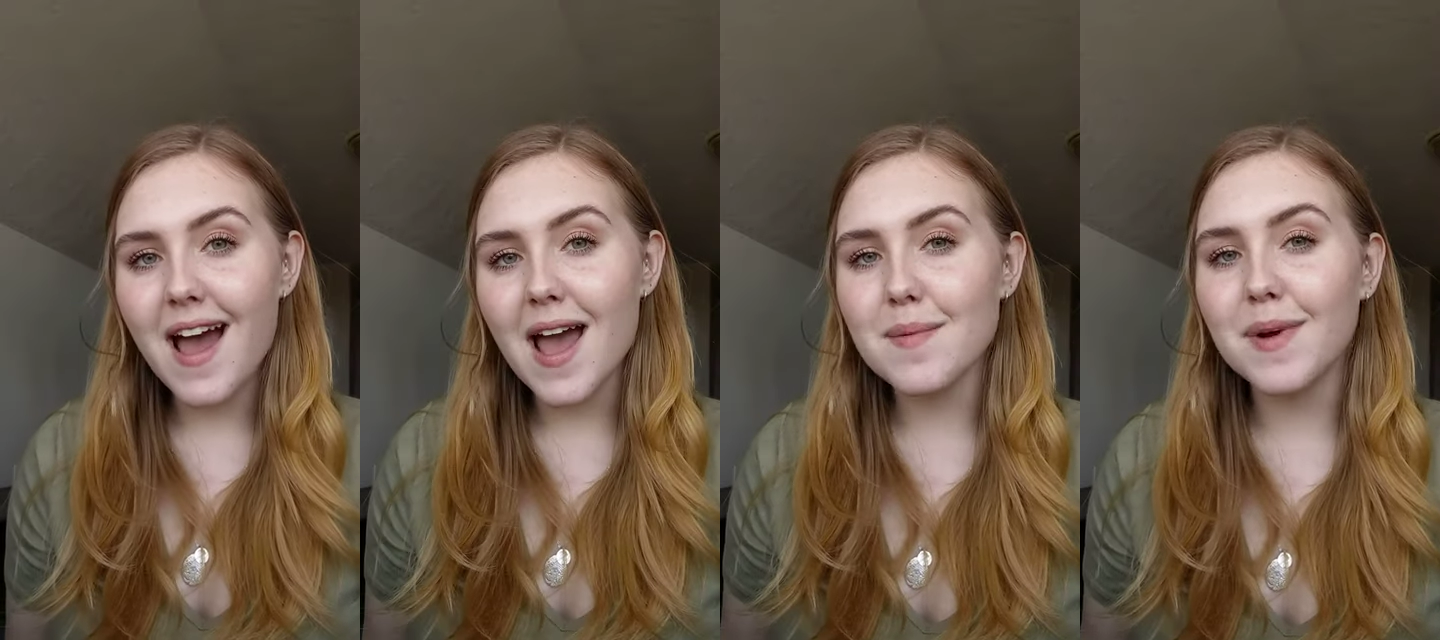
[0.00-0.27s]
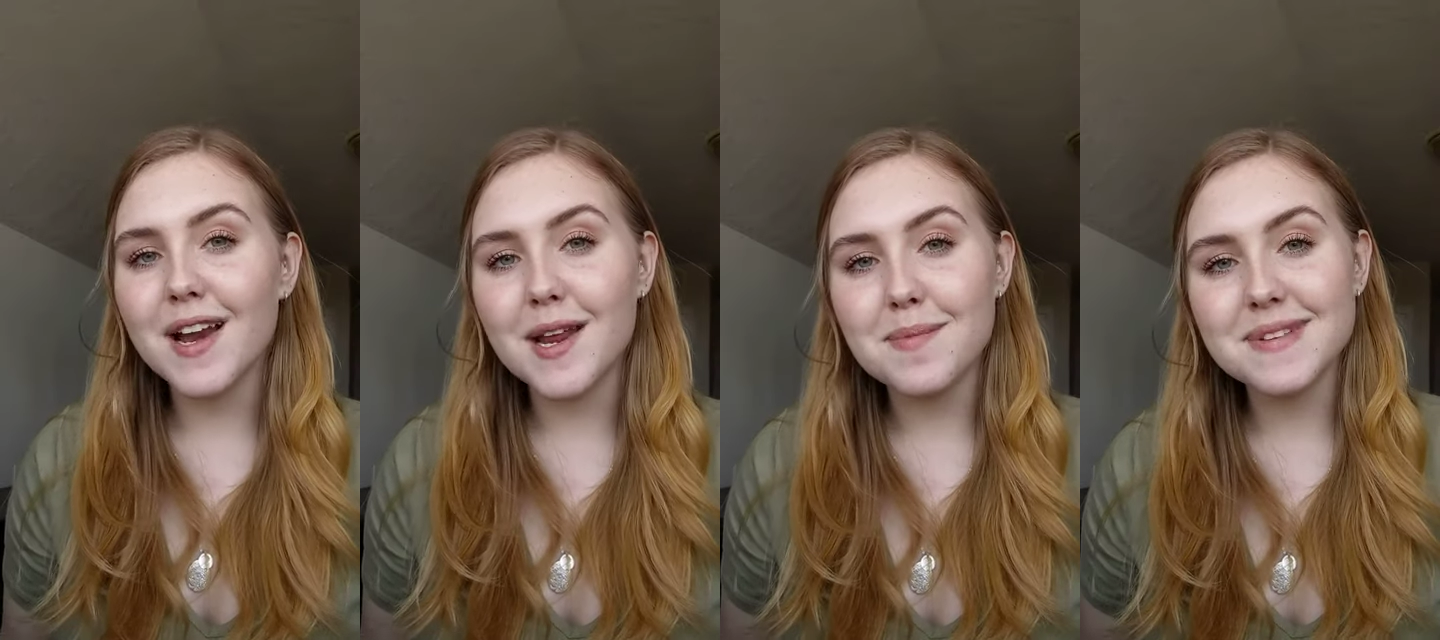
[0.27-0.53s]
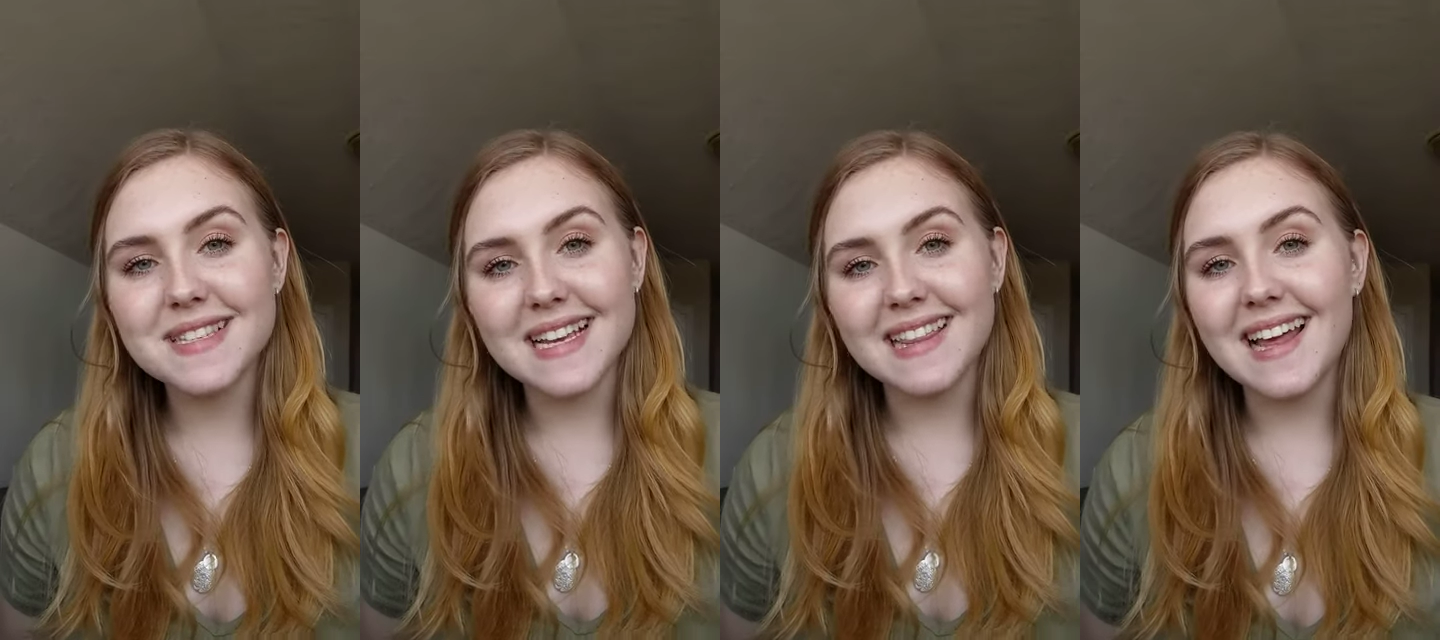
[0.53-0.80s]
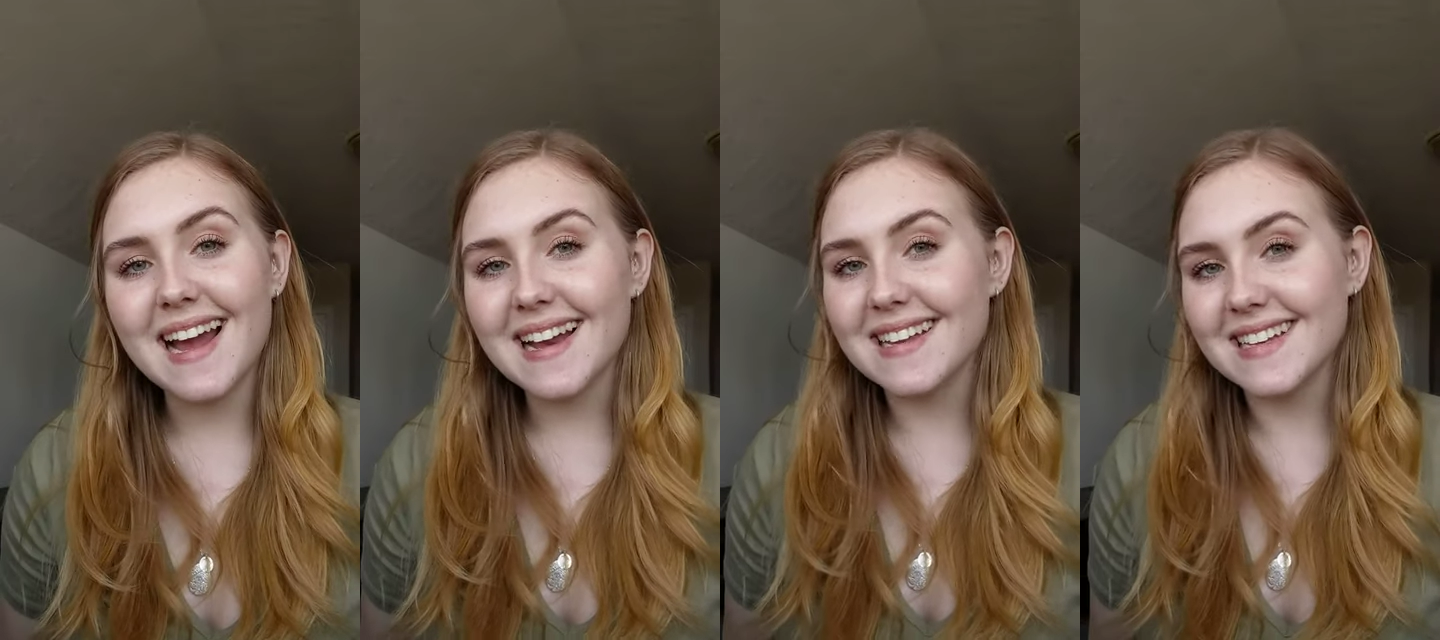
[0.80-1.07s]
Hi, my name is
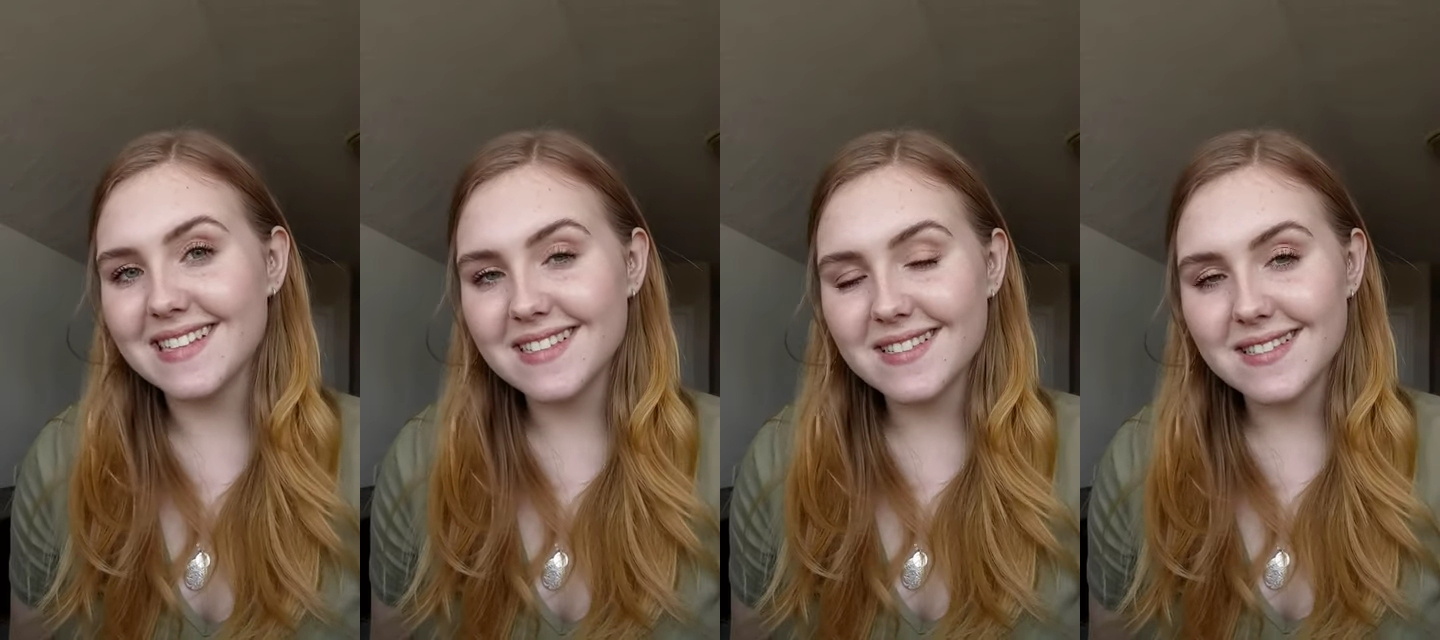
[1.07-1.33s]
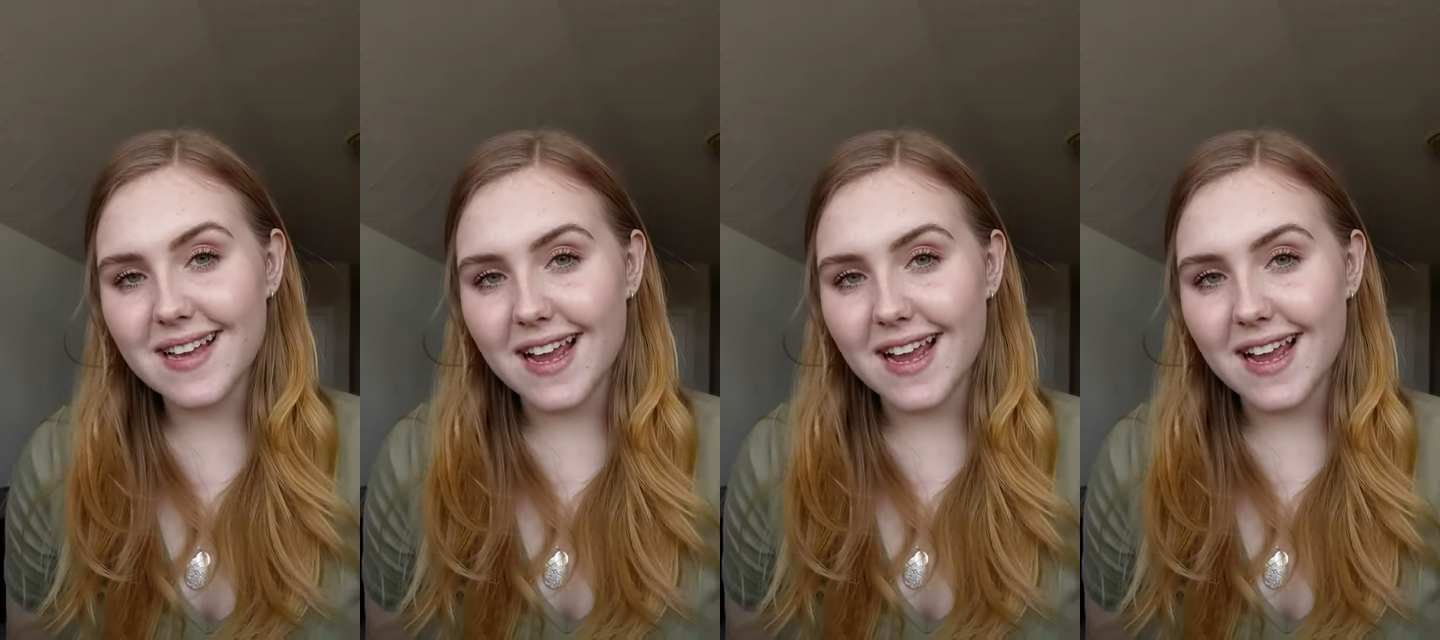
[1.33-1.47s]
Ayla Adkins.